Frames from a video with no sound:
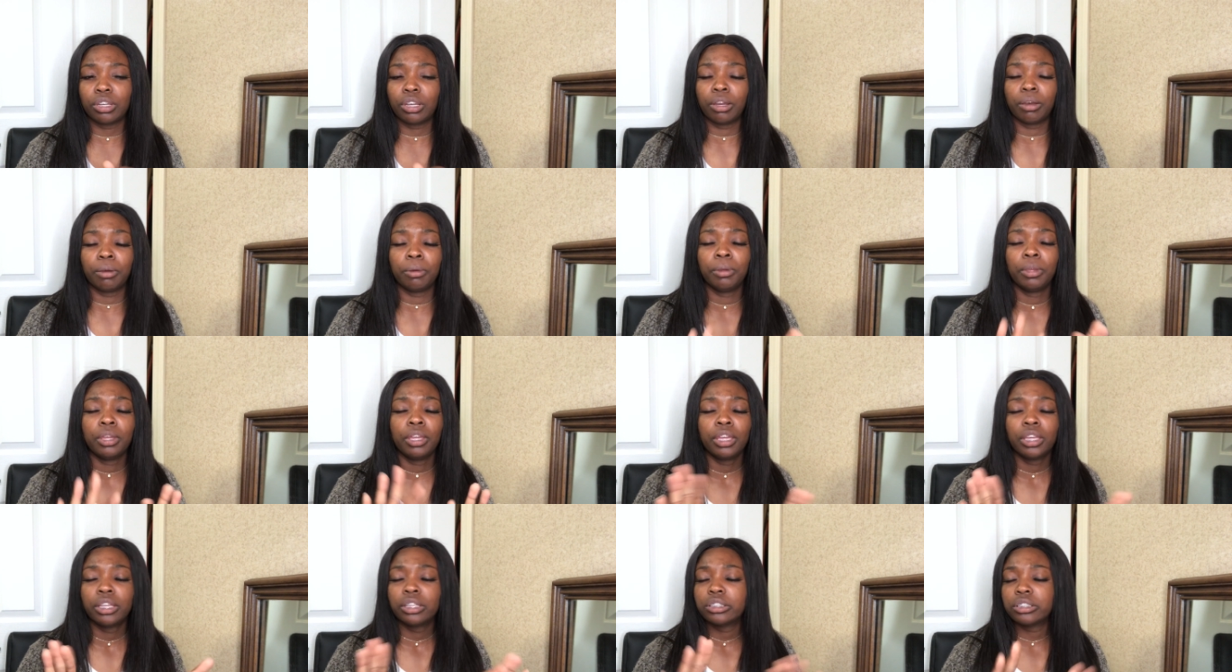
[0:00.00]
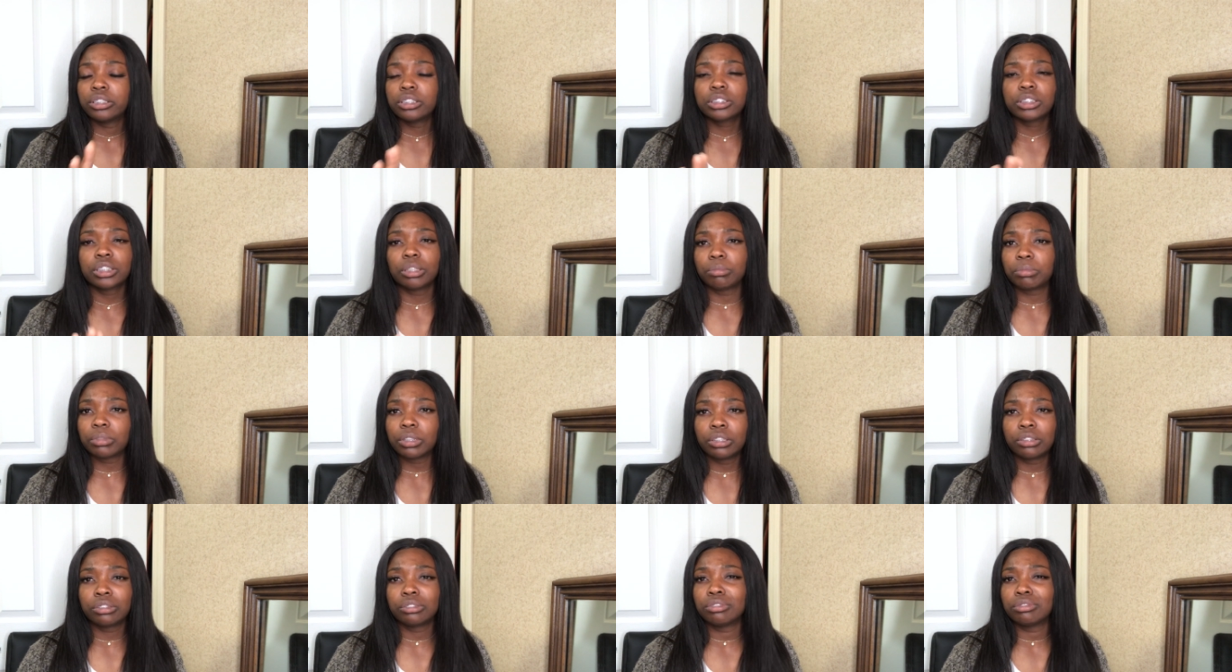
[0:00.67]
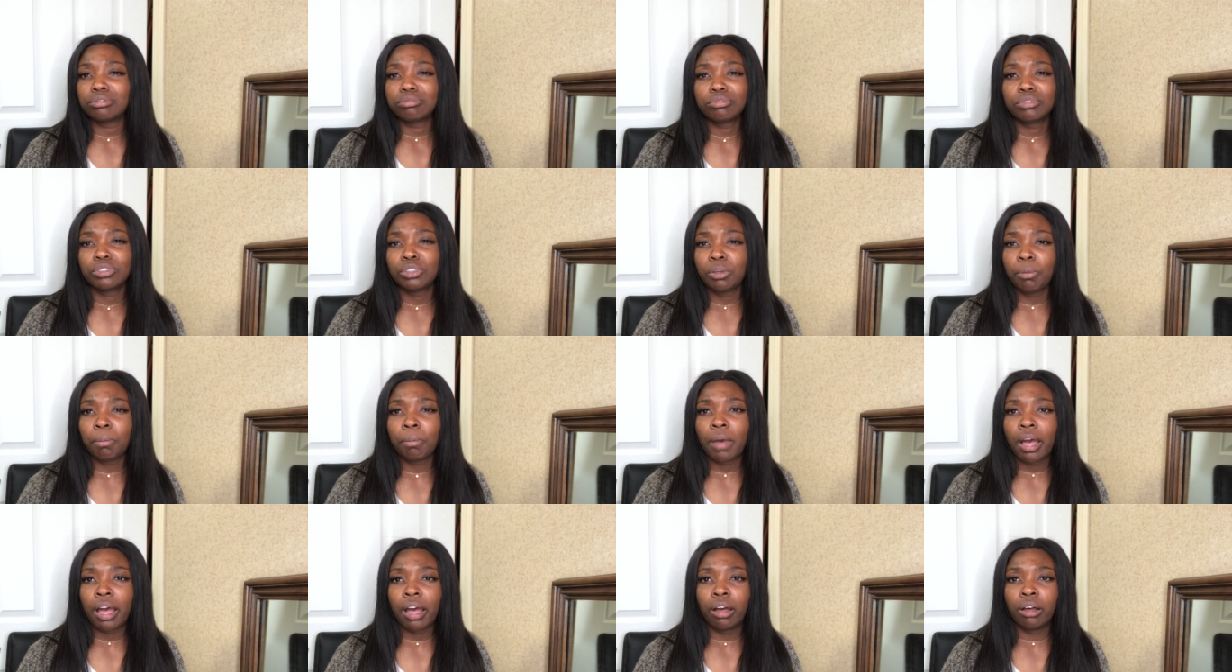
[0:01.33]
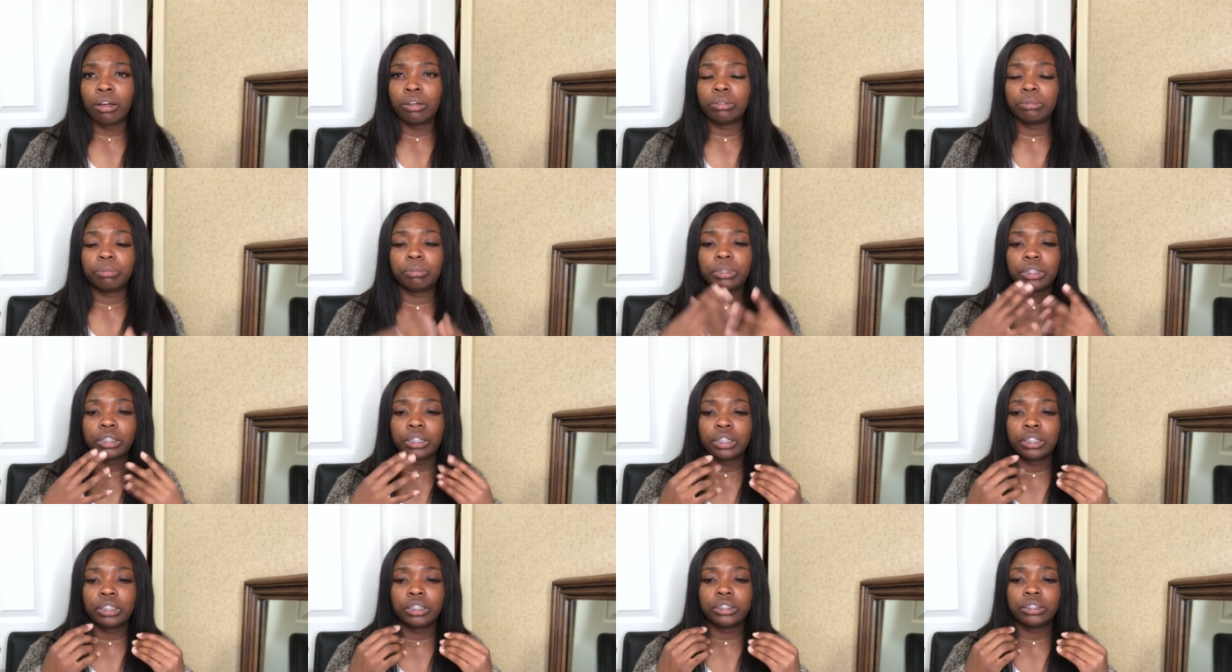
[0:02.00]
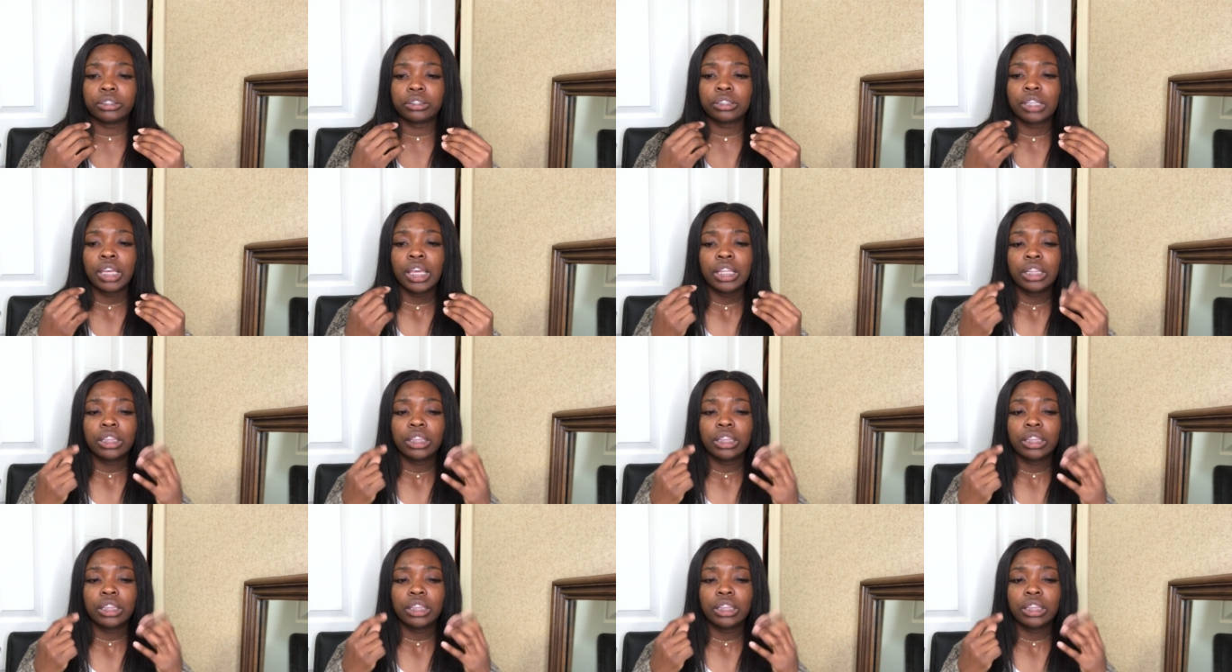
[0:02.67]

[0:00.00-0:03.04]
know, just something a little mild because